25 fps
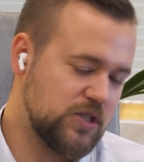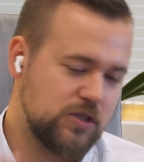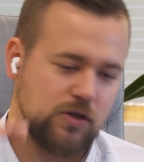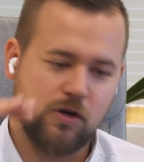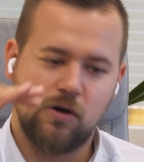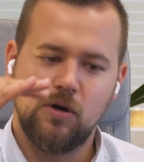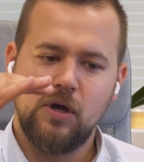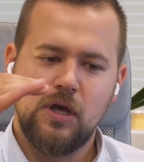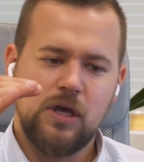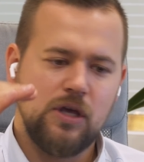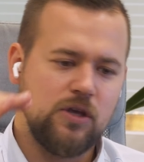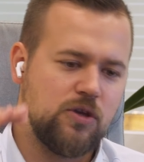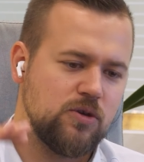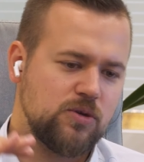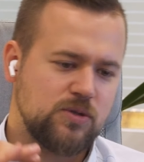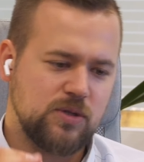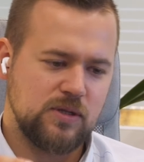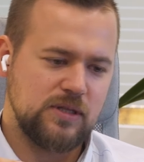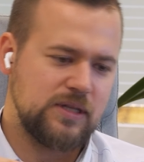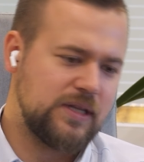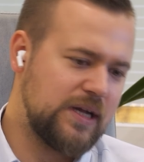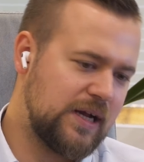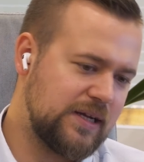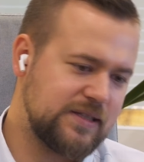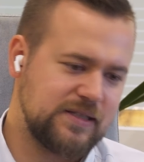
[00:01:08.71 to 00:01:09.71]
So
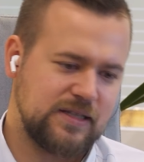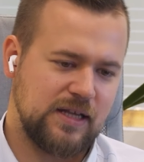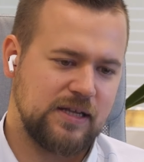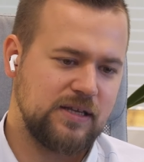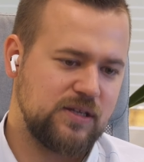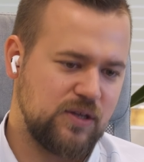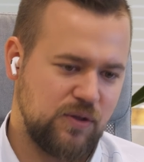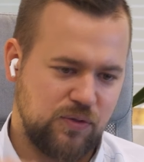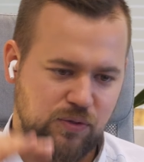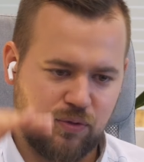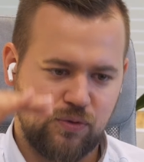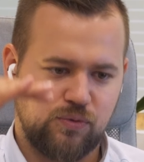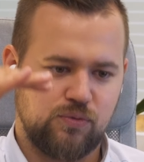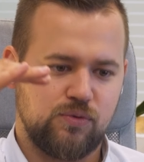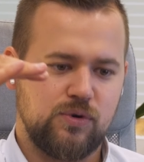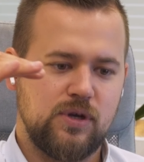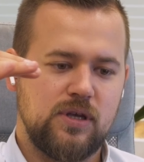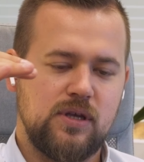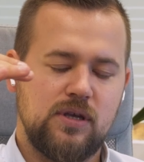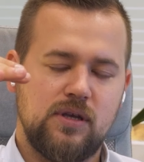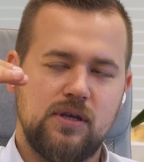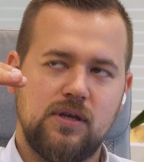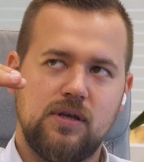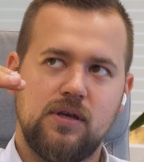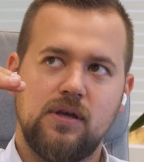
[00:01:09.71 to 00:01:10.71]
usually that's like the
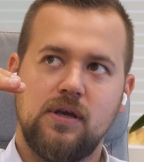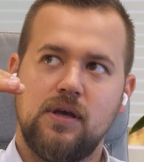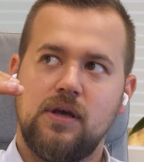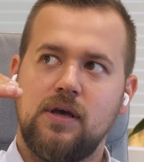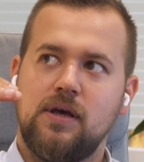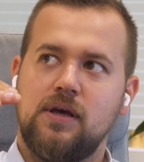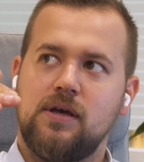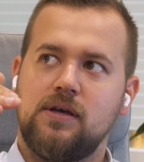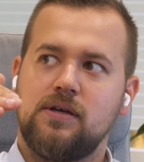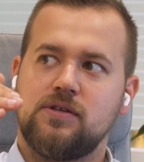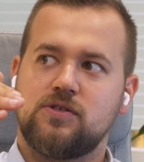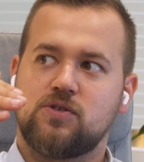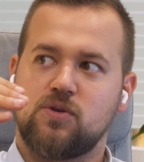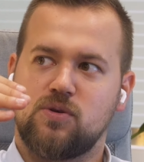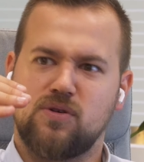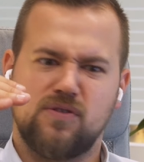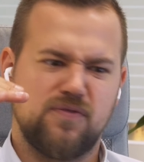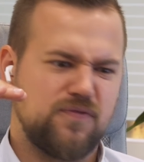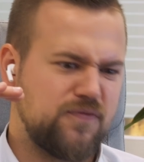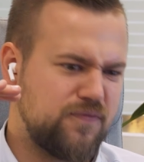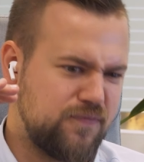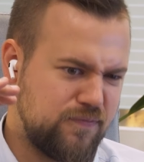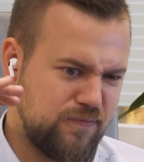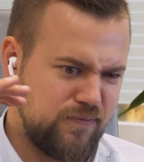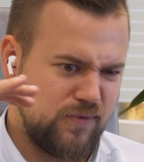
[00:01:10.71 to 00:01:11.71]
three sort
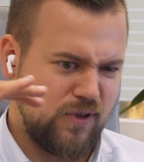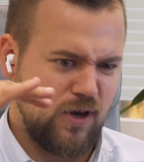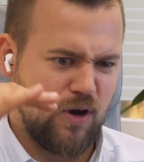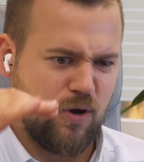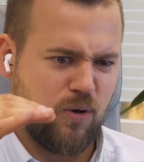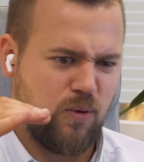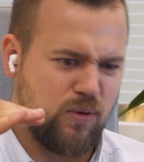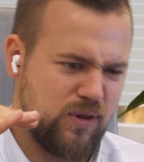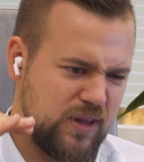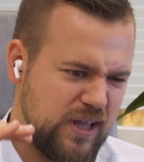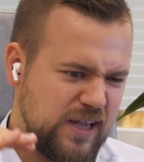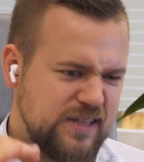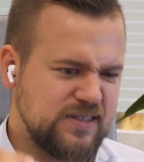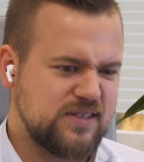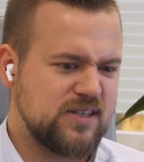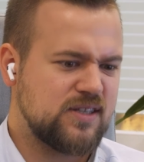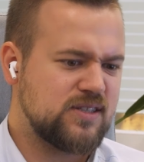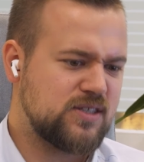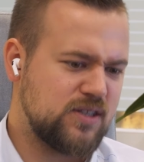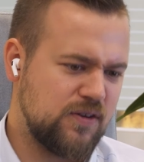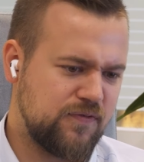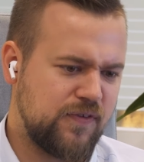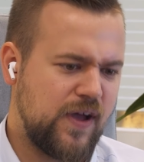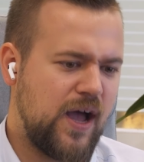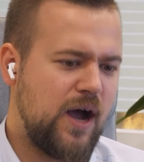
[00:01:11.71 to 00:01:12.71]
of,
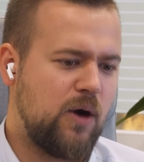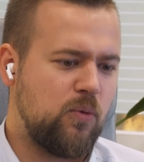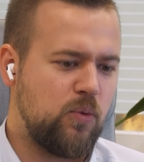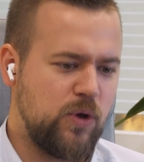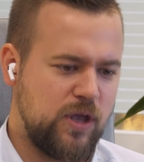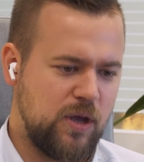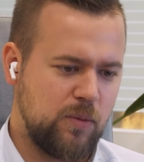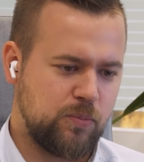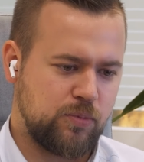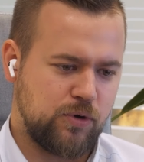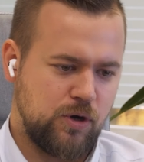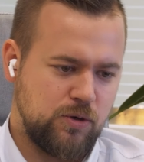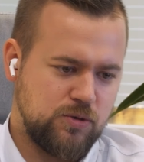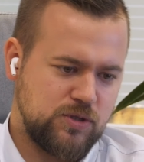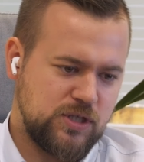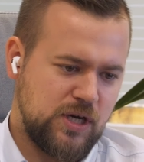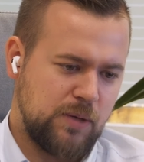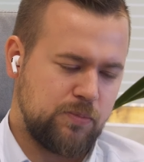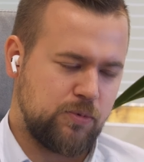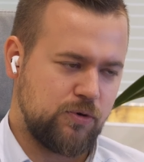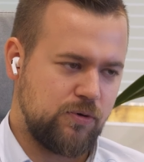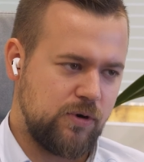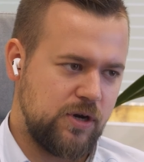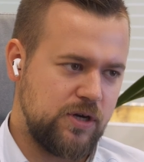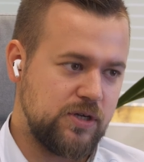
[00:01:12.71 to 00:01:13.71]
lenses of how we approach
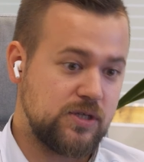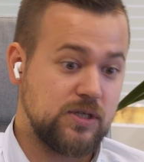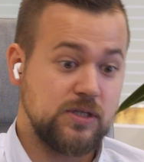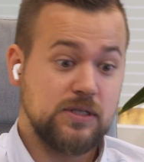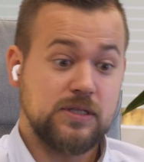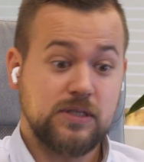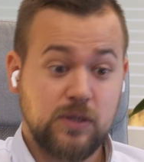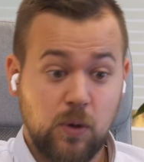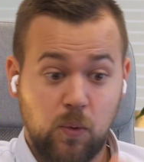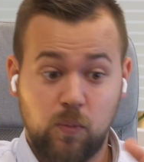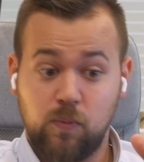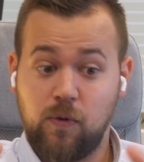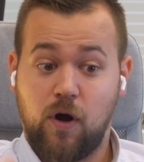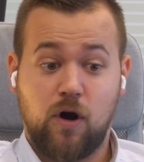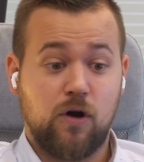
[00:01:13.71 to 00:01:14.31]
operations.